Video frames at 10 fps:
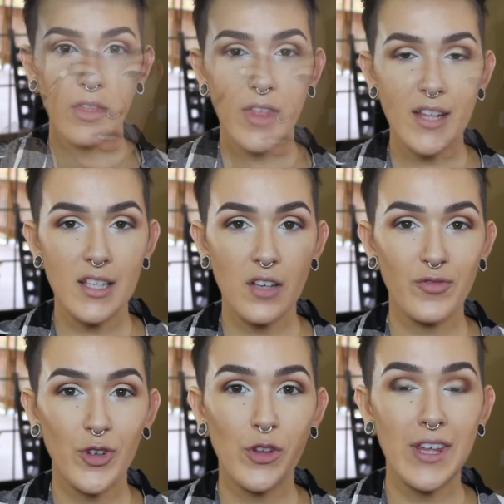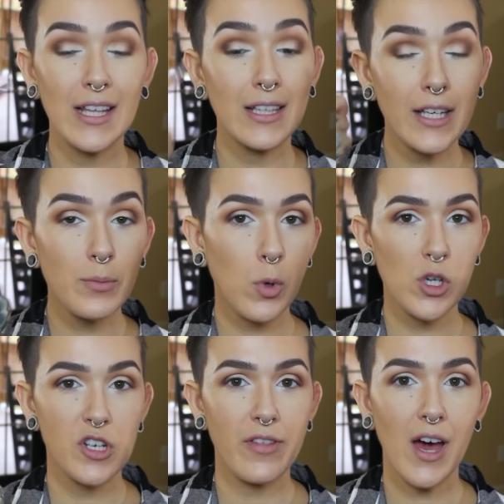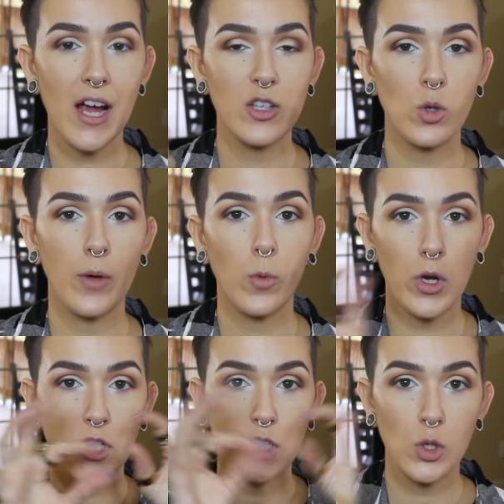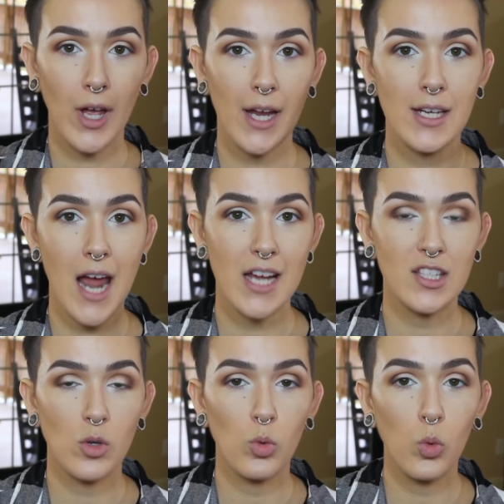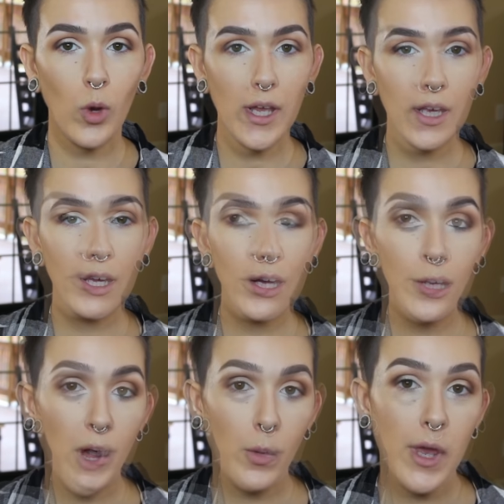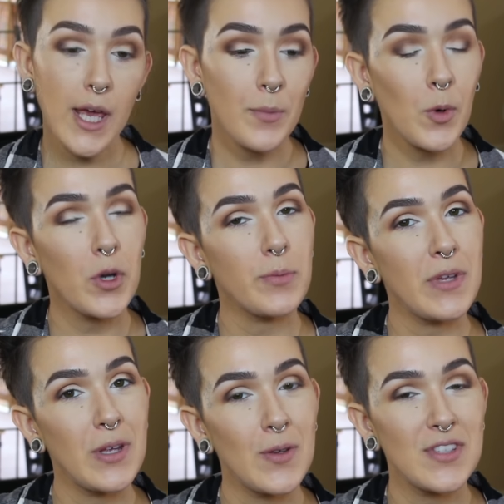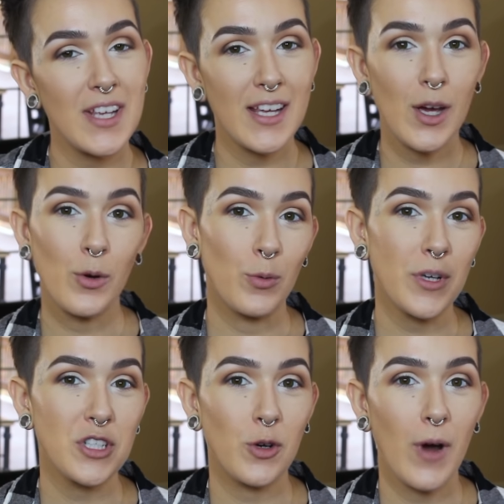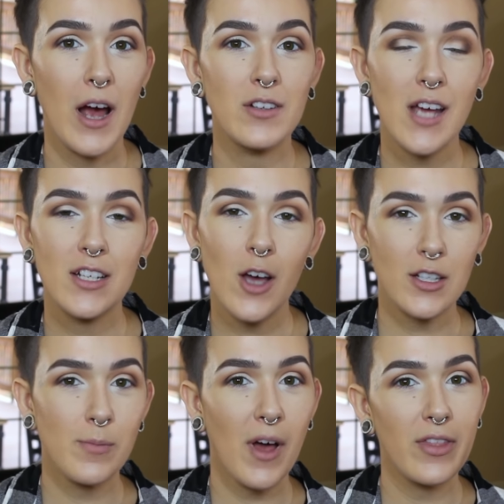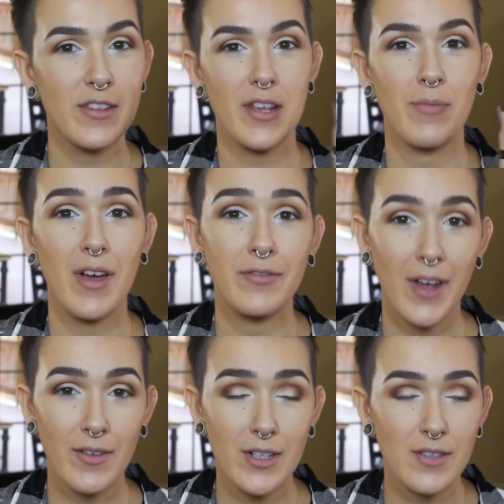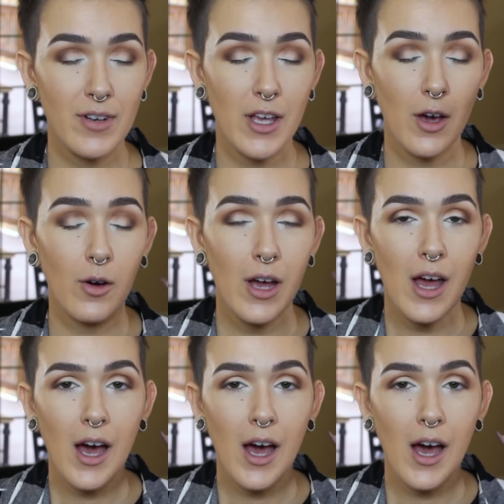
That's it for the lid portion of the eye, so I'm going to do a nice wing. For my wing, I'm going to be using Rich Ground. I talked about this in my favorites video.